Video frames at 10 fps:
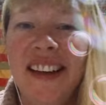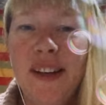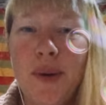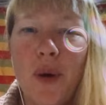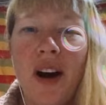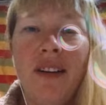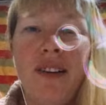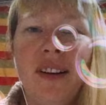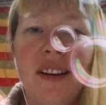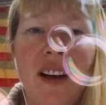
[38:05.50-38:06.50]
in a while,
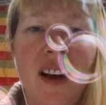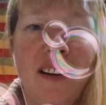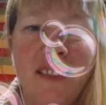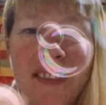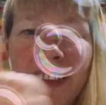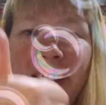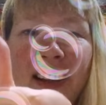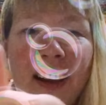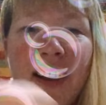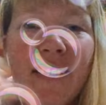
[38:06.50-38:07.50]
crocodile.
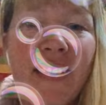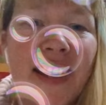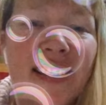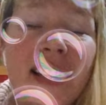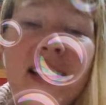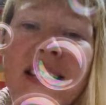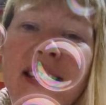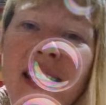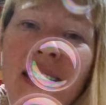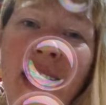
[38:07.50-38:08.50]
Alright,
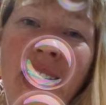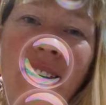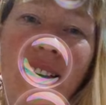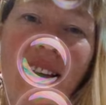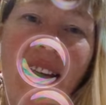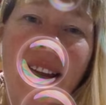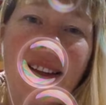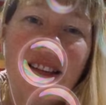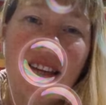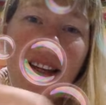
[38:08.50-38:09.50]
see you later.
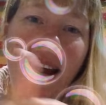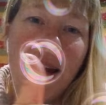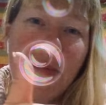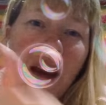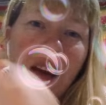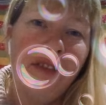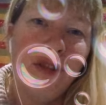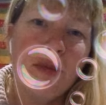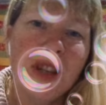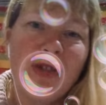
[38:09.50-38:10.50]
And g'day, mate
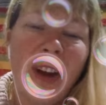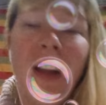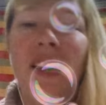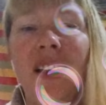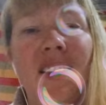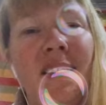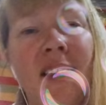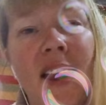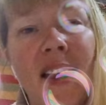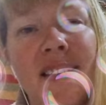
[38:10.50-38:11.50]
from Australia.
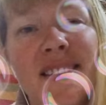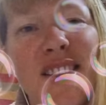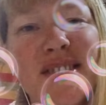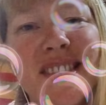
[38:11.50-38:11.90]
And I'll